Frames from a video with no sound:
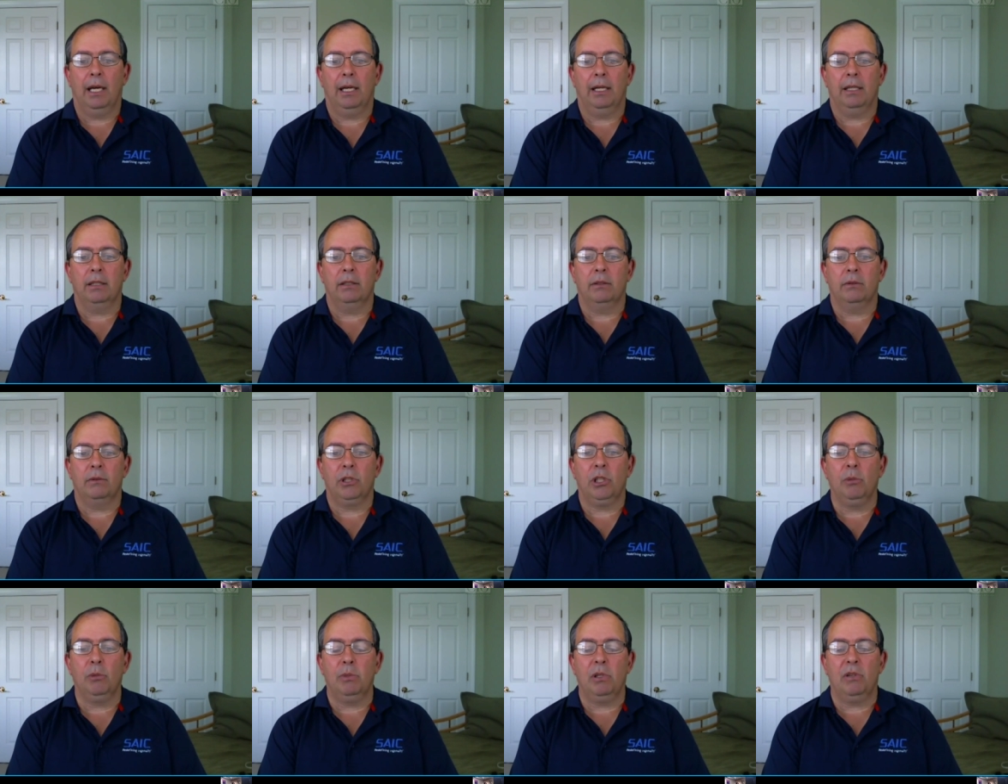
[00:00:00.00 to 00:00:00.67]

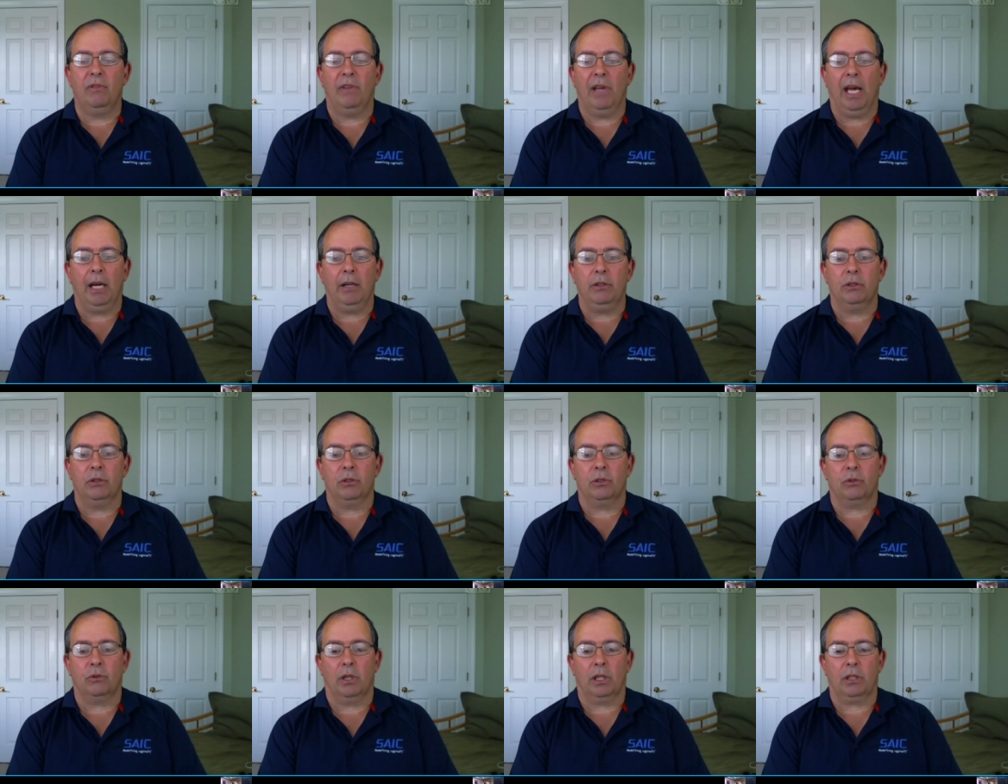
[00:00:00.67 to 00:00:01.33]
uh, human
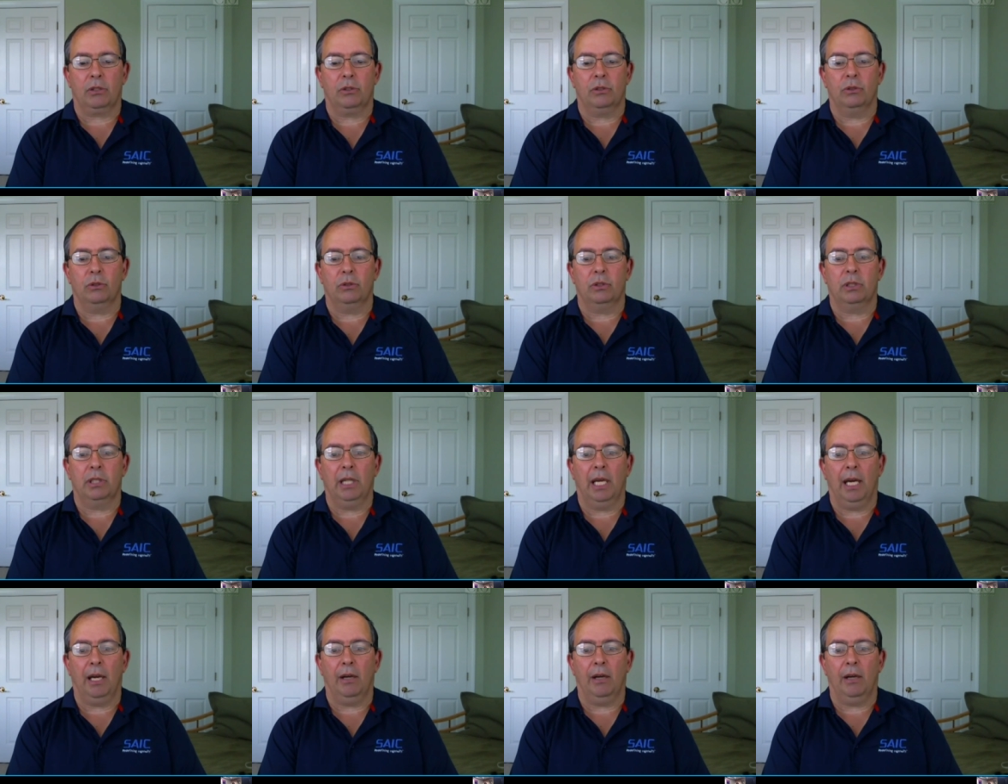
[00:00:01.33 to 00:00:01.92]
value structures,